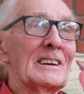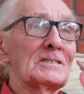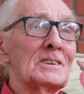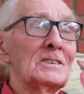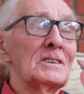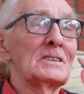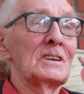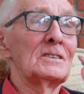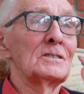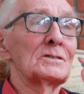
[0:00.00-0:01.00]
Jean
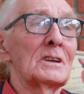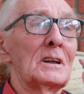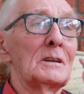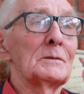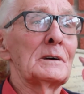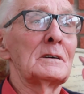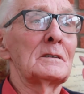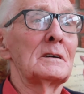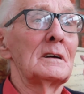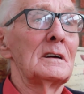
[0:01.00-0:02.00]
used to help her.